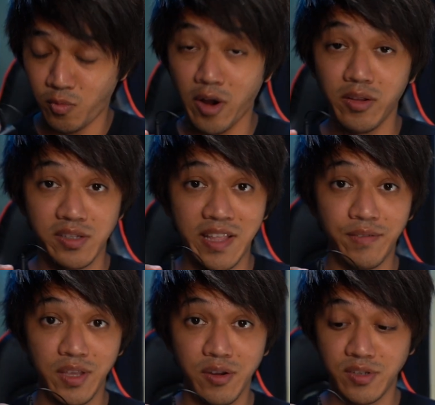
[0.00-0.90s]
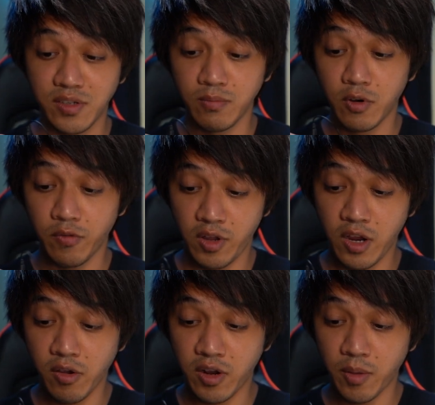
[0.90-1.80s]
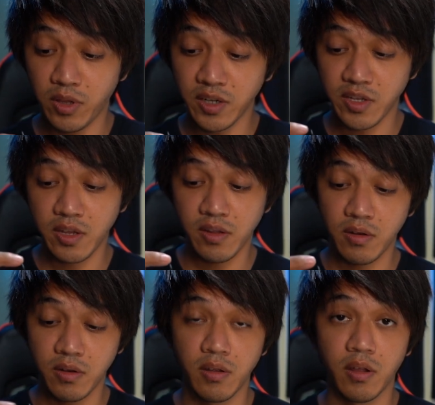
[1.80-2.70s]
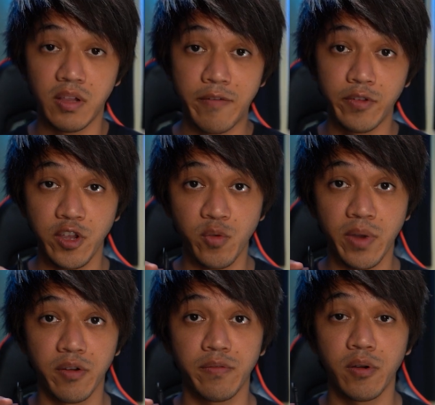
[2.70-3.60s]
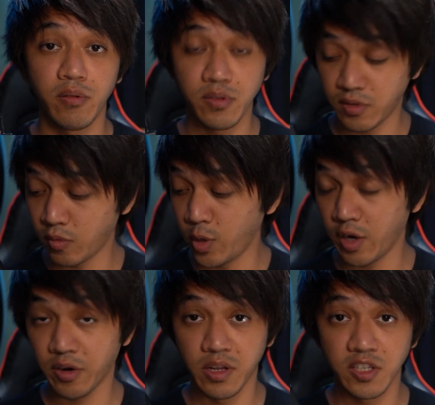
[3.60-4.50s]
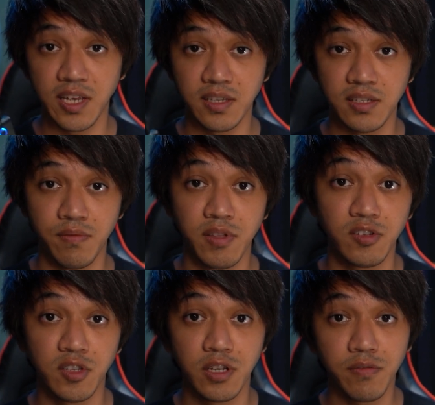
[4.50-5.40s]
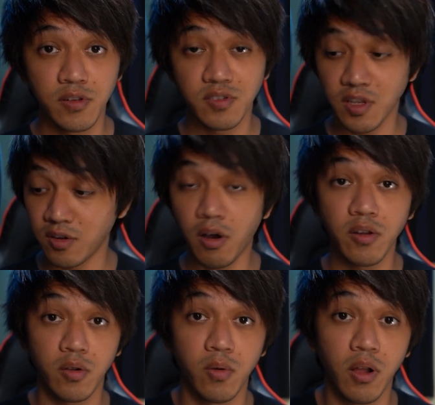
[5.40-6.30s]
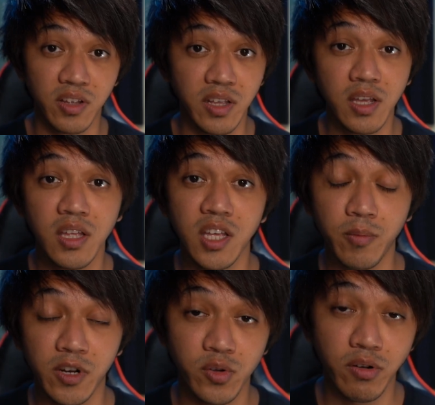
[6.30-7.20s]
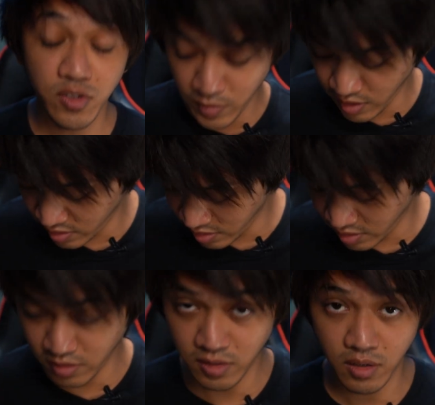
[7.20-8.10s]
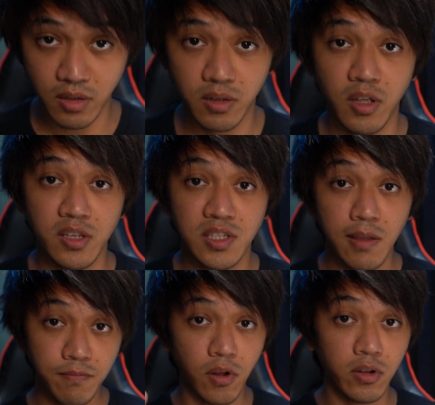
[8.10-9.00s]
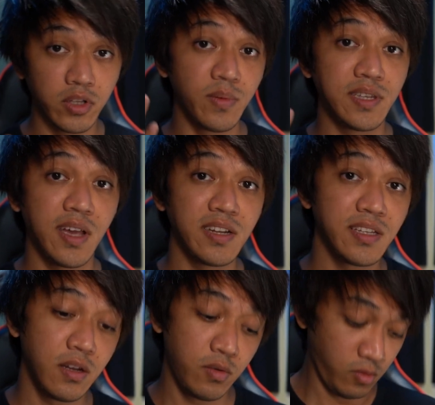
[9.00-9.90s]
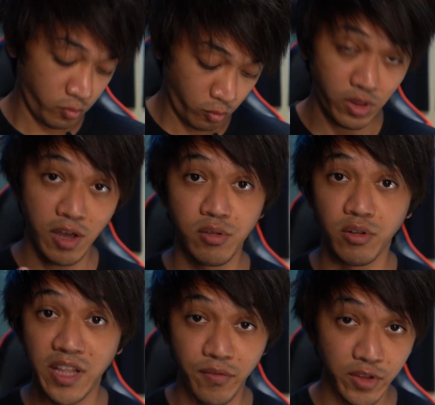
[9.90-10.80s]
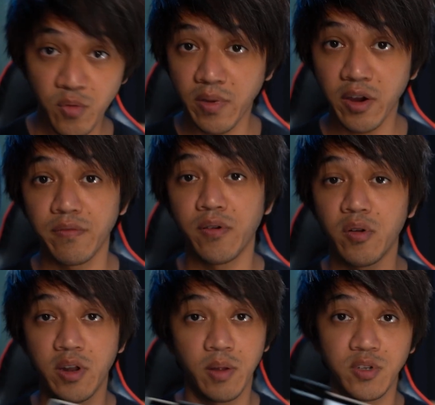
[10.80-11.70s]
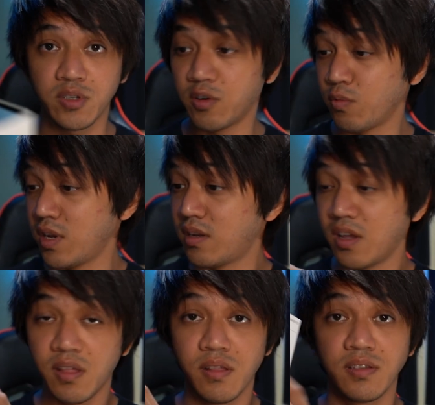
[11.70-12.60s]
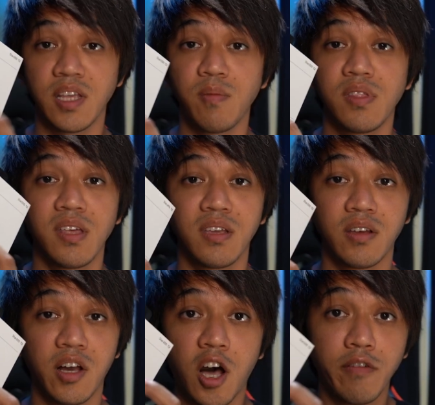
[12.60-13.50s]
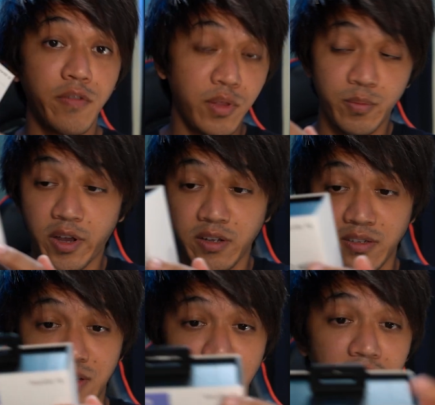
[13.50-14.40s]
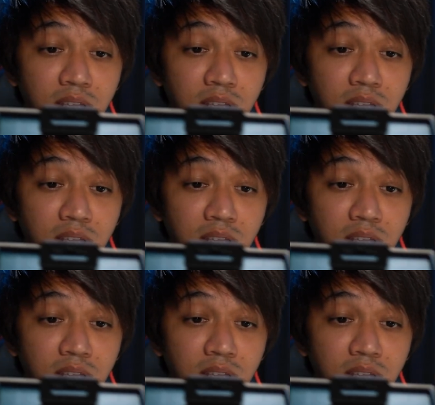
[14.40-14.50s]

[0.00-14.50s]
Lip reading: wireless lavalier system over here, and I plugged in a lavalier microphone, so we are going to test if there's a difference in audio quality. I'm going to try to speak in the same volume as I did without the lavalier microphone, and I'm just going to read the same thing off of the box.